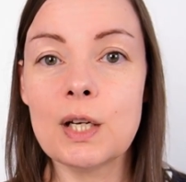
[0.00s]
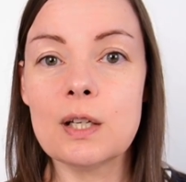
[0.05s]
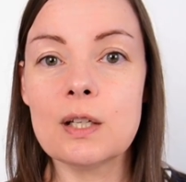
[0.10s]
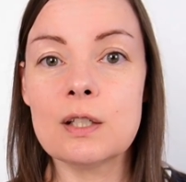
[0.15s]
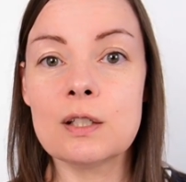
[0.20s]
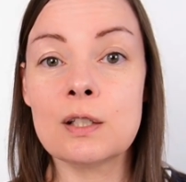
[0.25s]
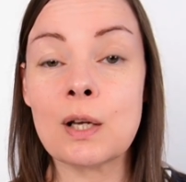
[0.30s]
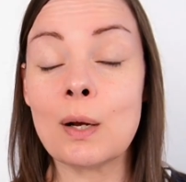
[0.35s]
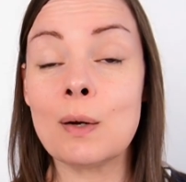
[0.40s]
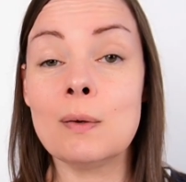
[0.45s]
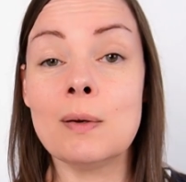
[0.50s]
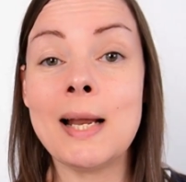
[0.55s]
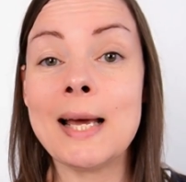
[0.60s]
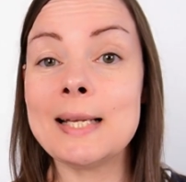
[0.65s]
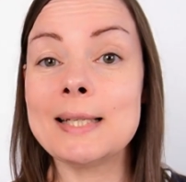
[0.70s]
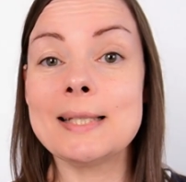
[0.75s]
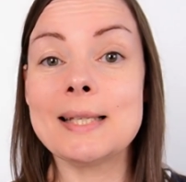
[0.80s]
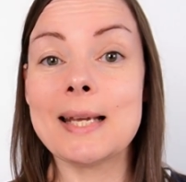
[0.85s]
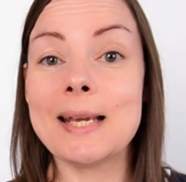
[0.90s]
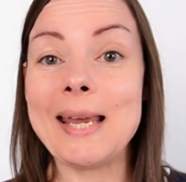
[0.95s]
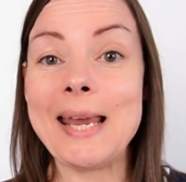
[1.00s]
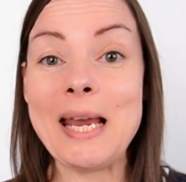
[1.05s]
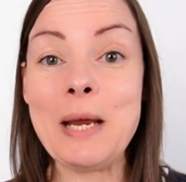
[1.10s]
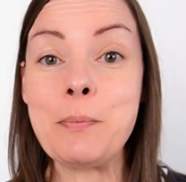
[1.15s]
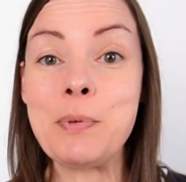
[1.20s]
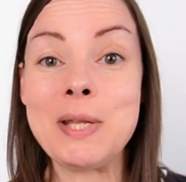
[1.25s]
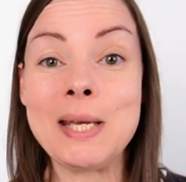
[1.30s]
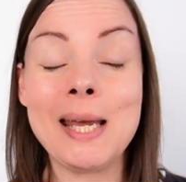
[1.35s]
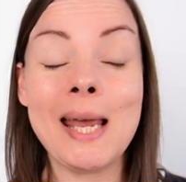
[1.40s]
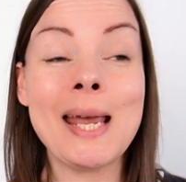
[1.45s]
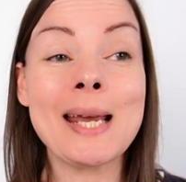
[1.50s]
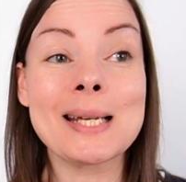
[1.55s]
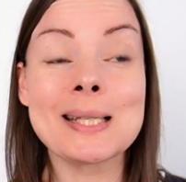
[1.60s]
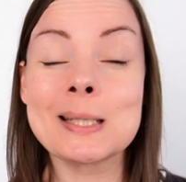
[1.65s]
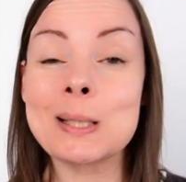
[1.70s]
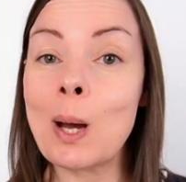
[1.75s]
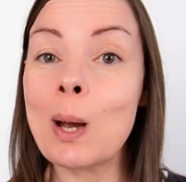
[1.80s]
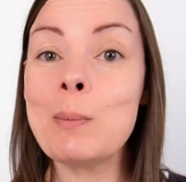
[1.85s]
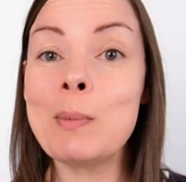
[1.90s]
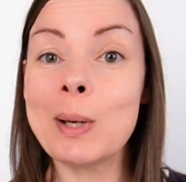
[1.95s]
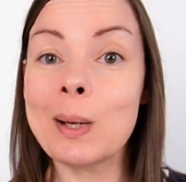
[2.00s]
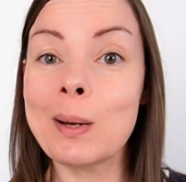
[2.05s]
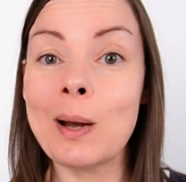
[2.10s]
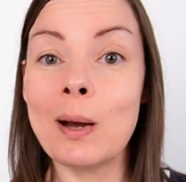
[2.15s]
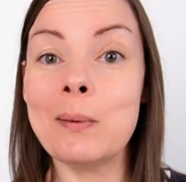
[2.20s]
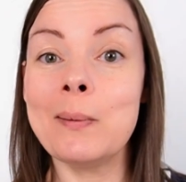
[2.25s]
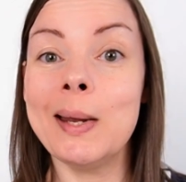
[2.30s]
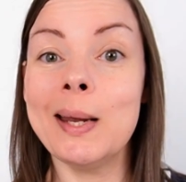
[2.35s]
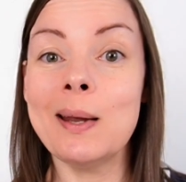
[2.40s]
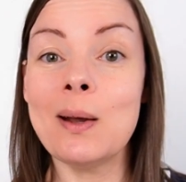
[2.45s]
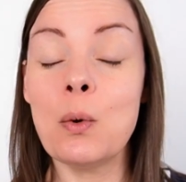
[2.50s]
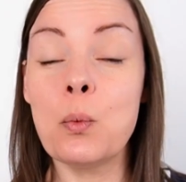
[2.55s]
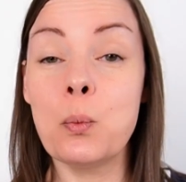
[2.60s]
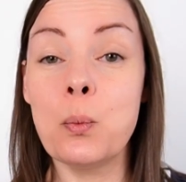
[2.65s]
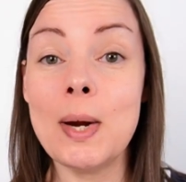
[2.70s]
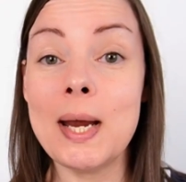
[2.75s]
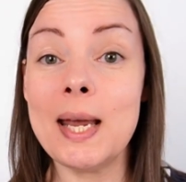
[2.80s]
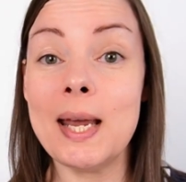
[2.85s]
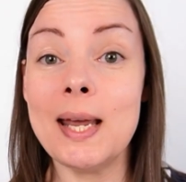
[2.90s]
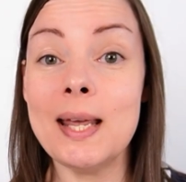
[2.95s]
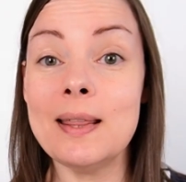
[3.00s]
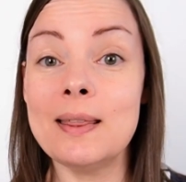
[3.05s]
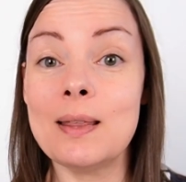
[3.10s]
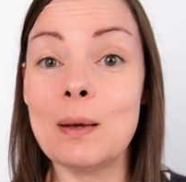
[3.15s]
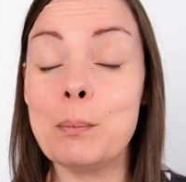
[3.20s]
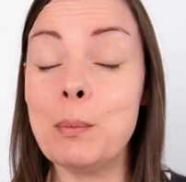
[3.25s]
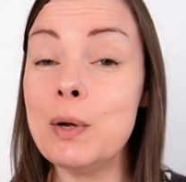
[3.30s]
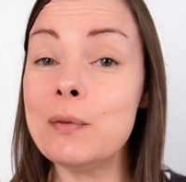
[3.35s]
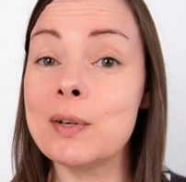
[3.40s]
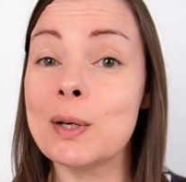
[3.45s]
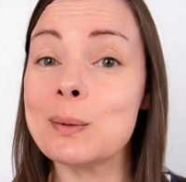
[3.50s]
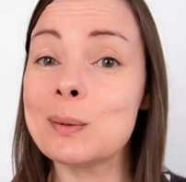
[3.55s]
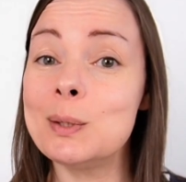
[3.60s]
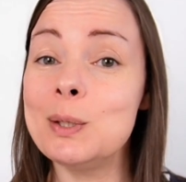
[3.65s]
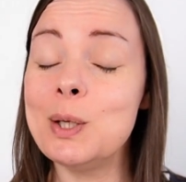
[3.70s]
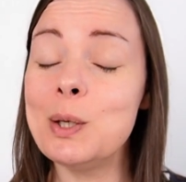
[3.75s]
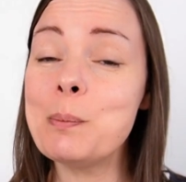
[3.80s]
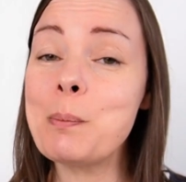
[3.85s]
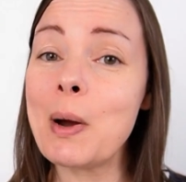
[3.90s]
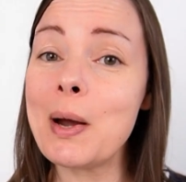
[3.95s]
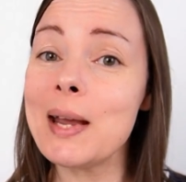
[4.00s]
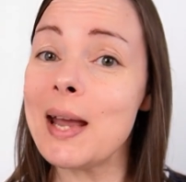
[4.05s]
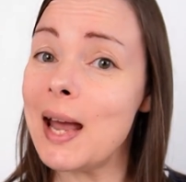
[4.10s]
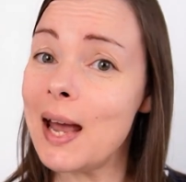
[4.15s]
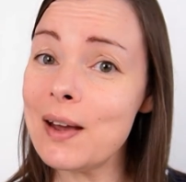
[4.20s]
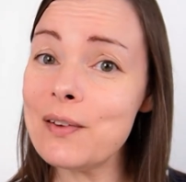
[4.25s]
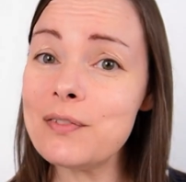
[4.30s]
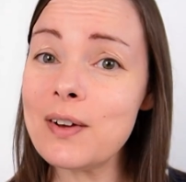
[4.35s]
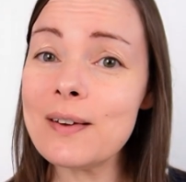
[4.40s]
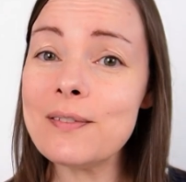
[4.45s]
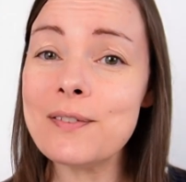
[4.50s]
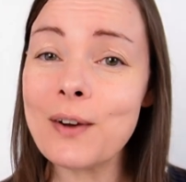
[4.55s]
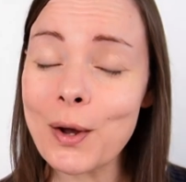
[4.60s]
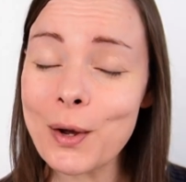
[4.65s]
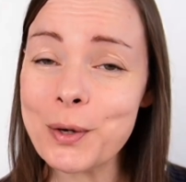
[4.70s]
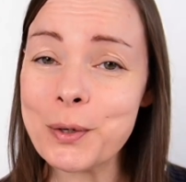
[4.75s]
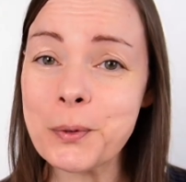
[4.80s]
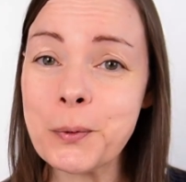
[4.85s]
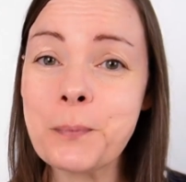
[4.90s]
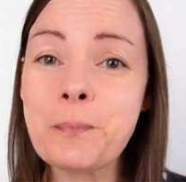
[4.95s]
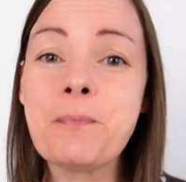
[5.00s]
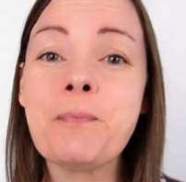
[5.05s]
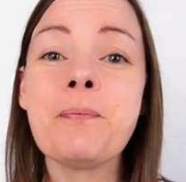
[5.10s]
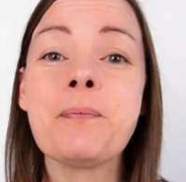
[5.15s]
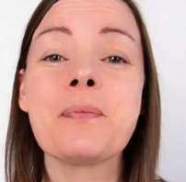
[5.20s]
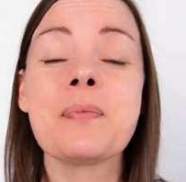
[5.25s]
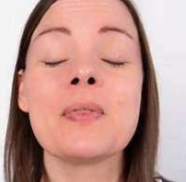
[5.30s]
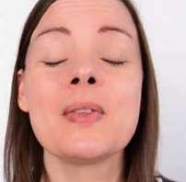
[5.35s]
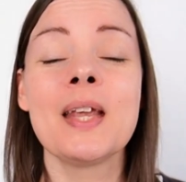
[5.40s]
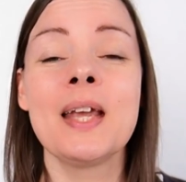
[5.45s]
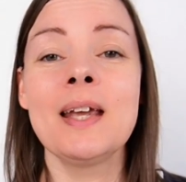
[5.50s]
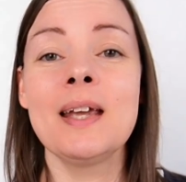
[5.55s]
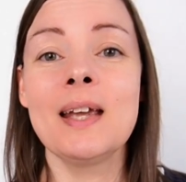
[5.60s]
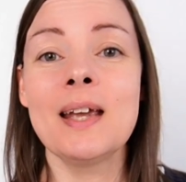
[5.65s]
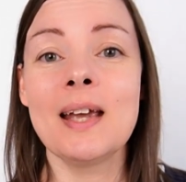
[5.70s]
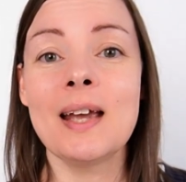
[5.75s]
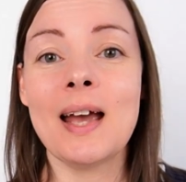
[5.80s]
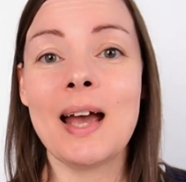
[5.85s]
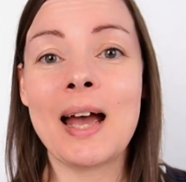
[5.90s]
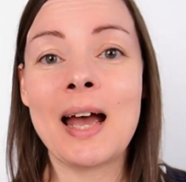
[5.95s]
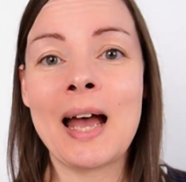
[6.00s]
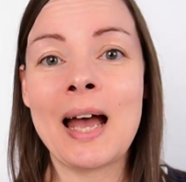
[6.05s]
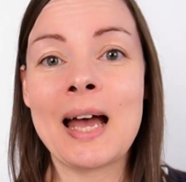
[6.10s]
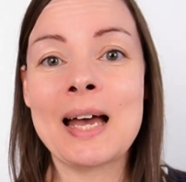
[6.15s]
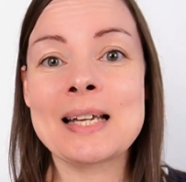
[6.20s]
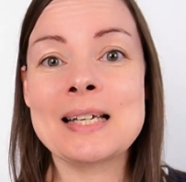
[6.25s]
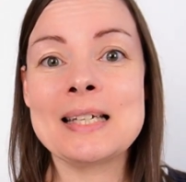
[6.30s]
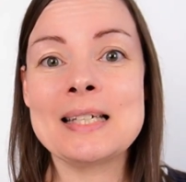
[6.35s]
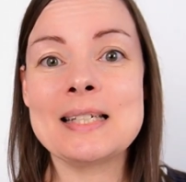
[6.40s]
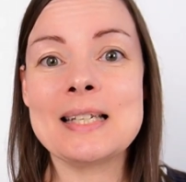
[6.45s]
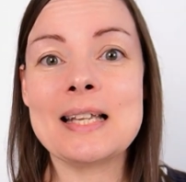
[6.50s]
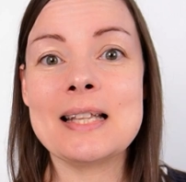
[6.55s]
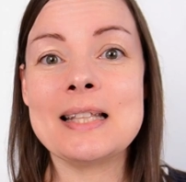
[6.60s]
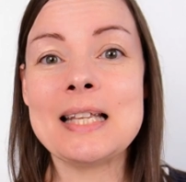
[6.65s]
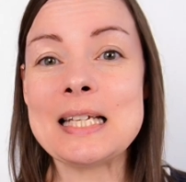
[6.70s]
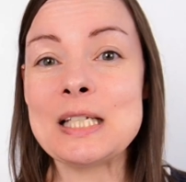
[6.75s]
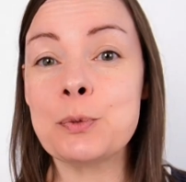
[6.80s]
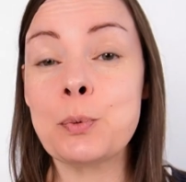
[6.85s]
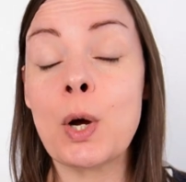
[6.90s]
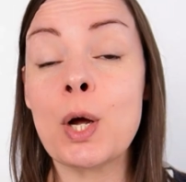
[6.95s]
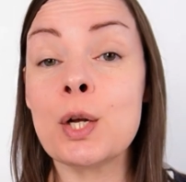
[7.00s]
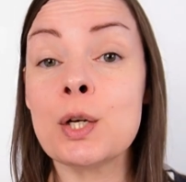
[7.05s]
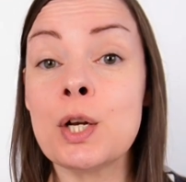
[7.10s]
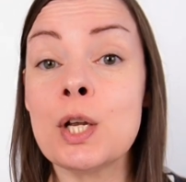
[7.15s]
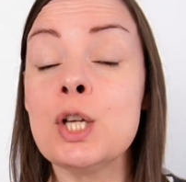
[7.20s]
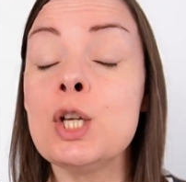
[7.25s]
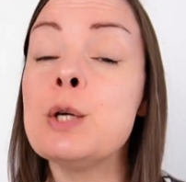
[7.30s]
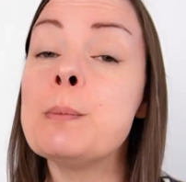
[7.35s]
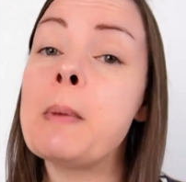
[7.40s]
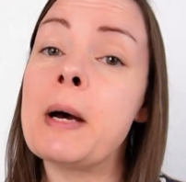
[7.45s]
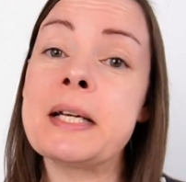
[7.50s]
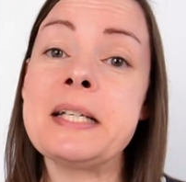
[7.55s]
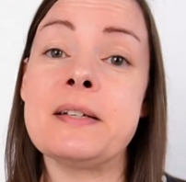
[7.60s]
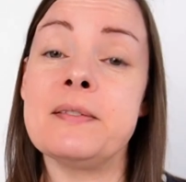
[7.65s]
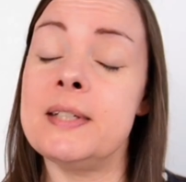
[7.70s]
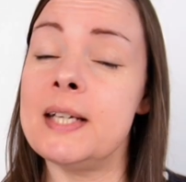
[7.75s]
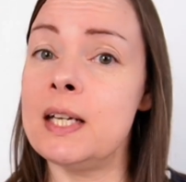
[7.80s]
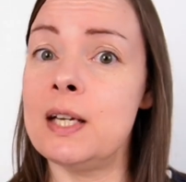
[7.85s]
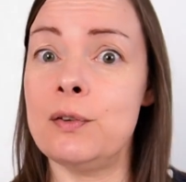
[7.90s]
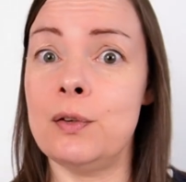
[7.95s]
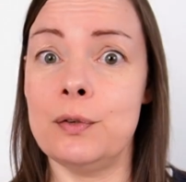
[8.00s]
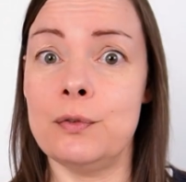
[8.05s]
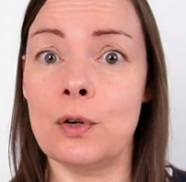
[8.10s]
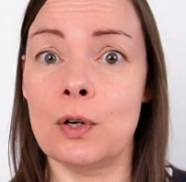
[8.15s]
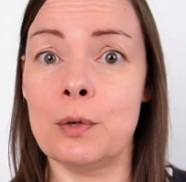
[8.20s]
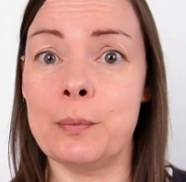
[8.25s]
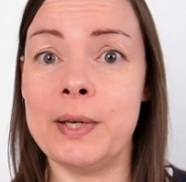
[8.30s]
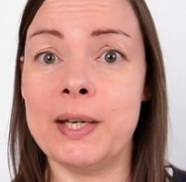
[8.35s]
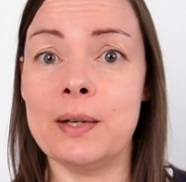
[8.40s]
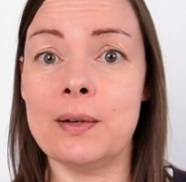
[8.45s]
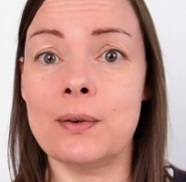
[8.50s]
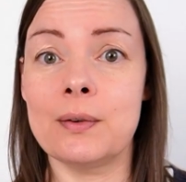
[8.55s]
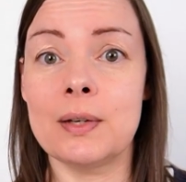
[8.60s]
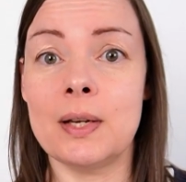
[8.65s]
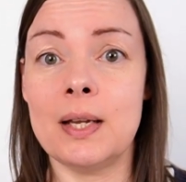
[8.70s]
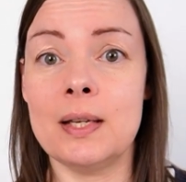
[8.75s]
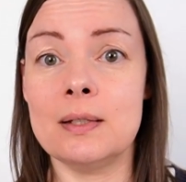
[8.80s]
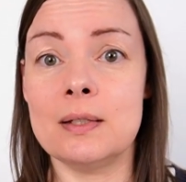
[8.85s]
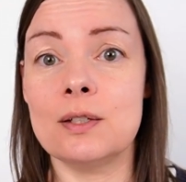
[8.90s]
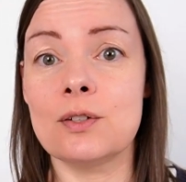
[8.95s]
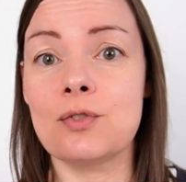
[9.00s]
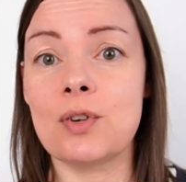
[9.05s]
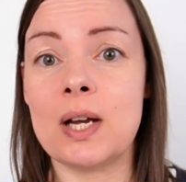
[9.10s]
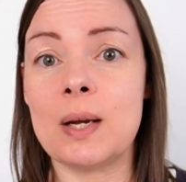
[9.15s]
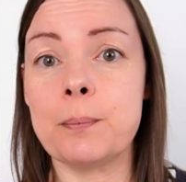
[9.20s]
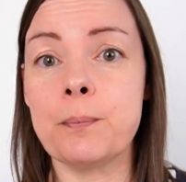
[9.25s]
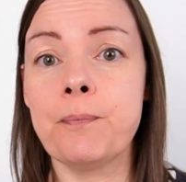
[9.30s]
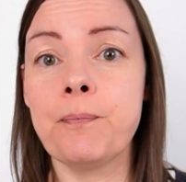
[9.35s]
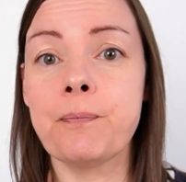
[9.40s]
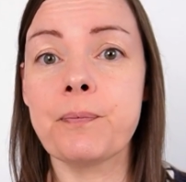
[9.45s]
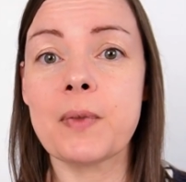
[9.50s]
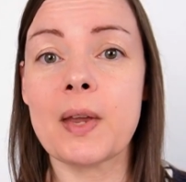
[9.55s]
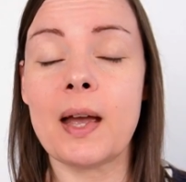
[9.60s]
So let's keep the excitement going with moving on to my FFO. And this one you might have seen if you follow me on Instagram.